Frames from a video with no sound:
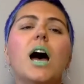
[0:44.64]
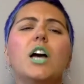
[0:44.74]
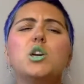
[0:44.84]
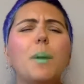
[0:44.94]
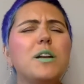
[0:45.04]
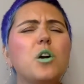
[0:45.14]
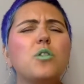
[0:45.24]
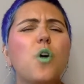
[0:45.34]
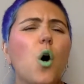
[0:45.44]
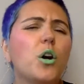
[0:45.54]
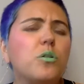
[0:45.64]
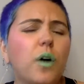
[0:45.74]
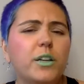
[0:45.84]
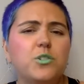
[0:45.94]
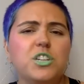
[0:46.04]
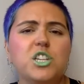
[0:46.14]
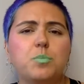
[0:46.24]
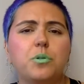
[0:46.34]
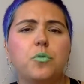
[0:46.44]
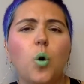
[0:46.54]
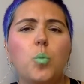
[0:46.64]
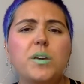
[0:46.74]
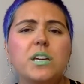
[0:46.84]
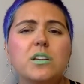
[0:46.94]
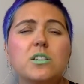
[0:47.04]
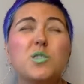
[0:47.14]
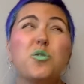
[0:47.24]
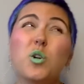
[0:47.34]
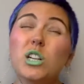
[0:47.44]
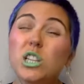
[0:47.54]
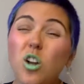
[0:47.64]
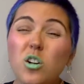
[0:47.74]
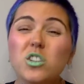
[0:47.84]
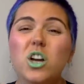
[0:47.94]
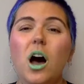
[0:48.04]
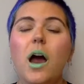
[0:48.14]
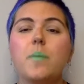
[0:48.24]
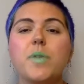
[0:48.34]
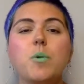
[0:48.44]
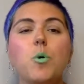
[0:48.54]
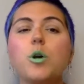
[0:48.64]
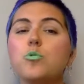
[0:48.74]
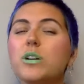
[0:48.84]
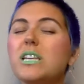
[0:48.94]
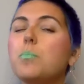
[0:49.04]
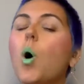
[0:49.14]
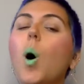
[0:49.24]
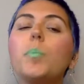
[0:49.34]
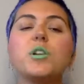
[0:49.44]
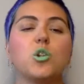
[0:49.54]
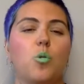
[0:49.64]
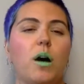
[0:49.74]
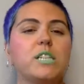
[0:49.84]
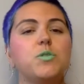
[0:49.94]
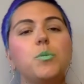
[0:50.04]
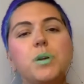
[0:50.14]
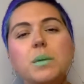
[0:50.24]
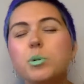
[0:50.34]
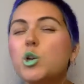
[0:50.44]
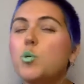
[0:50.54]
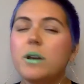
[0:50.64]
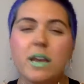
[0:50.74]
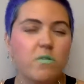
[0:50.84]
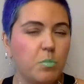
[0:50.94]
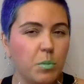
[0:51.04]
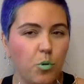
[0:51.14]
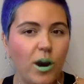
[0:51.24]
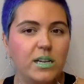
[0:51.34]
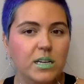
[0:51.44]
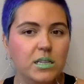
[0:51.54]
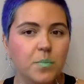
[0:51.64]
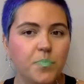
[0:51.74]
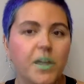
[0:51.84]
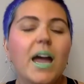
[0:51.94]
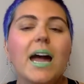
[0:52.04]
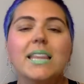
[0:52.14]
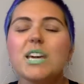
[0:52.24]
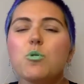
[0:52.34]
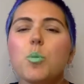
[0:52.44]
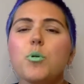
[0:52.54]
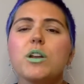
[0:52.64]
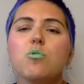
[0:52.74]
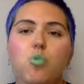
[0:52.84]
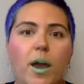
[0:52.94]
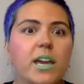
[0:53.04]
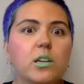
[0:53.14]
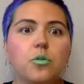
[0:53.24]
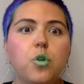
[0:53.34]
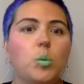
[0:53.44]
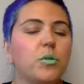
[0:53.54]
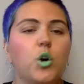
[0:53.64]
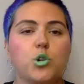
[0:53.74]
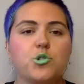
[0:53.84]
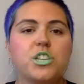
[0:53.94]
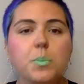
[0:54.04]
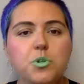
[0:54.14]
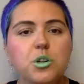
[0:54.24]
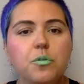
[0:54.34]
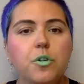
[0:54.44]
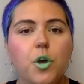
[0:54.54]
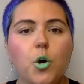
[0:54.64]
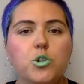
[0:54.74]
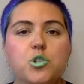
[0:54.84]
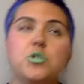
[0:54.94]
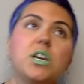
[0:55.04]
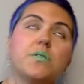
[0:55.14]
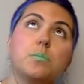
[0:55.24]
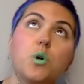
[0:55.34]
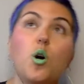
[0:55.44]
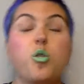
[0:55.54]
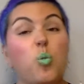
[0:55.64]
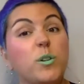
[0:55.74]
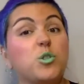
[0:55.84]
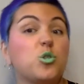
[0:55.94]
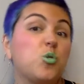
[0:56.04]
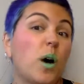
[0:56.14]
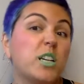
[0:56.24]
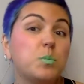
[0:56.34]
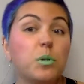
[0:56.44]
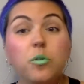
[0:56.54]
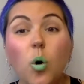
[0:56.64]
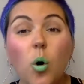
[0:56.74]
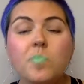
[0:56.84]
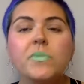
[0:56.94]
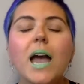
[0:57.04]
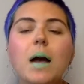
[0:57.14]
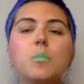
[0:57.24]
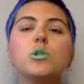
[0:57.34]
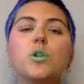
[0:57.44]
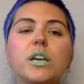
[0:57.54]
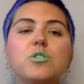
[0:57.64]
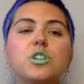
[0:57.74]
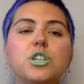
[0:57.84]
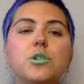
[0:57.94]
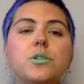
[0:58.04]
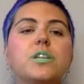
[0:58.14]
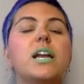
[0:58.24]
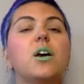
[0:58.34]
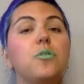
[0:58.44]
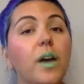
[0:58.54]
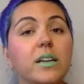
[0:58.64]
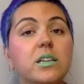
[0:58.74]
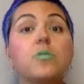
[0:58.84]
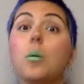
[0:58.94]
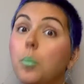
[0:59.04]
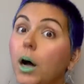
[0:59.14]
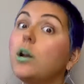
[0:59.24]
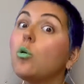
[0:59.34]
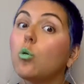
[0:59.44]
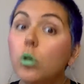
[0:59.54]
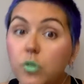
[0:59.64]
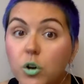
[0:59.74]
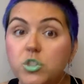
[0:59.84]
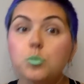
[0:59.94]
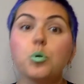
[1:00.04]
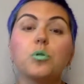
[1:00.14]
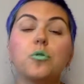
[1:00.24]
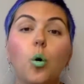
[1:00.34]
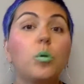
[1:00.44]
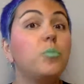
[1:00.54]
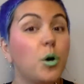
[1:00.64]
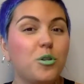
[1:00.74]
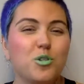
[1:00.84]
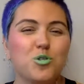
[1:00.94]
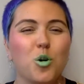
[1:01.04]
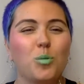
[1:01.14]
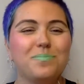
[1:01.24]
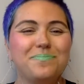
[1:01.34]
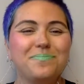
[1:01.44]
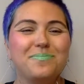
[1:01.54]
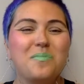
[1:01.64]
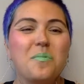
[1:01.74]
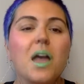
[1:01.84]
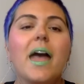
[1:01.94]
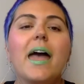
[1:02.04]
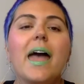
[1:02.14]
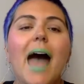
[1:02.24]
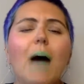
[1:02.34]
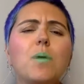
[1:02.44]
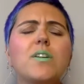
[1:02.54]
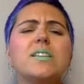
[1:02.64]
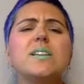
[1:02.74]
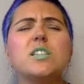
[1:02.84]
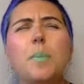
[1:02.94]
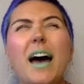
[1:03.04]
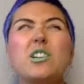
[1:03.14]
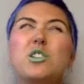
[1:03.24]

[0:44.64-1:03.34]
You may not have heard of IUDs before because for a long time they weren't really popularized for people who had never been pregnant. They were a pretty regular form of contraception for those who'd given birth once or twice before and were looking to use an effective but reversible form of birth control. However, since about